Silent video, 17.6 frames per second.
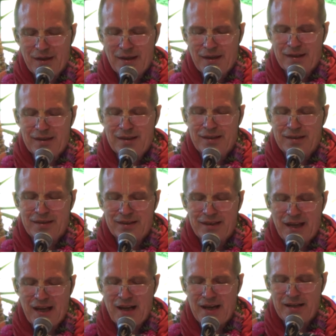It is
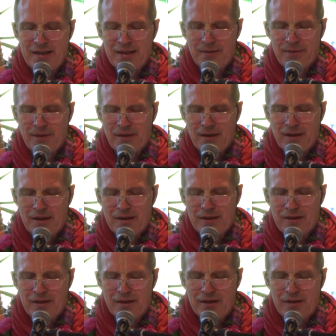said
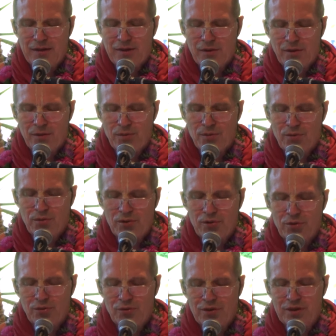that
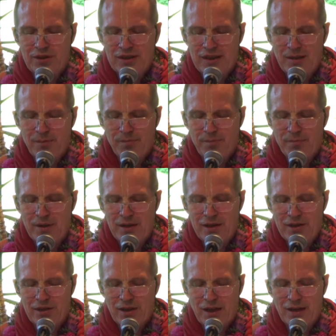those who simply
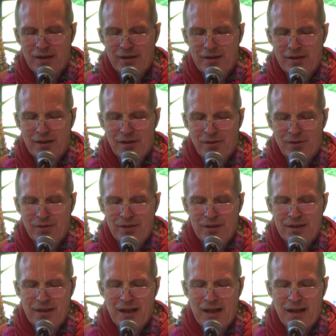chant the
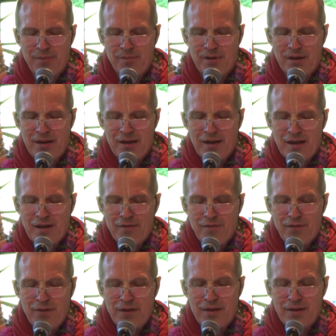holy name
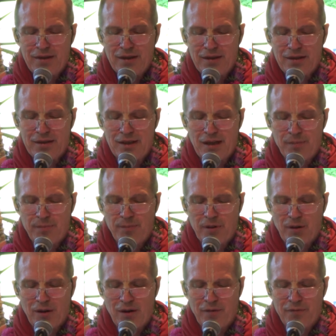with the tip
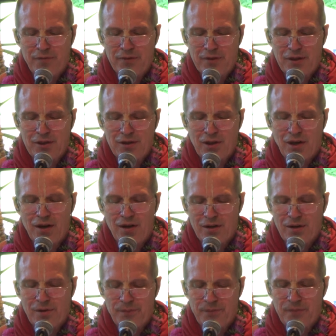of the
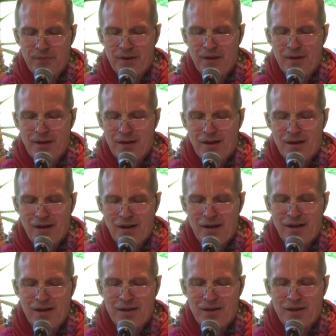tongue
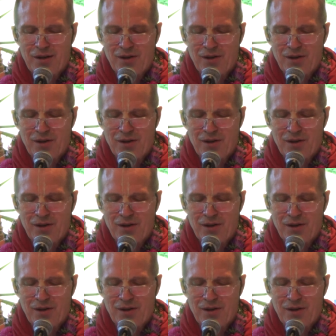are